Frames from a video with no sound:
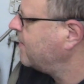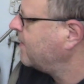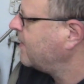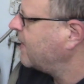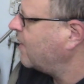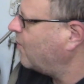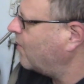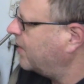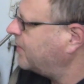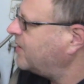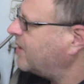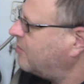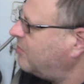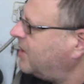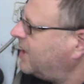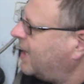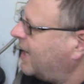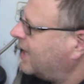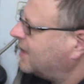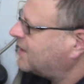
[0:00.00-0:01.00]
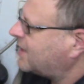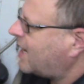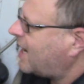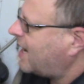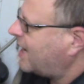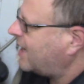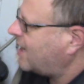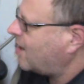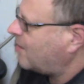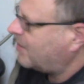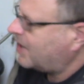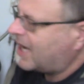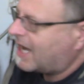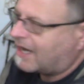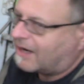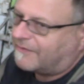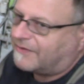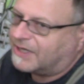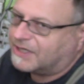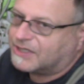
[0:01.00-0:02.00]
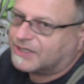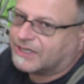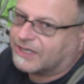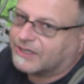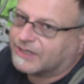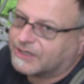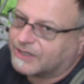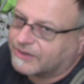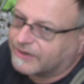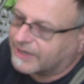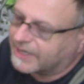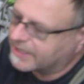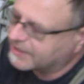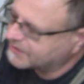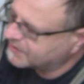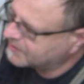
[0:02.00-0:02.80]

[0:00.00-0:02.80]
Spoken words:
what the psi coming out of each cylinder is.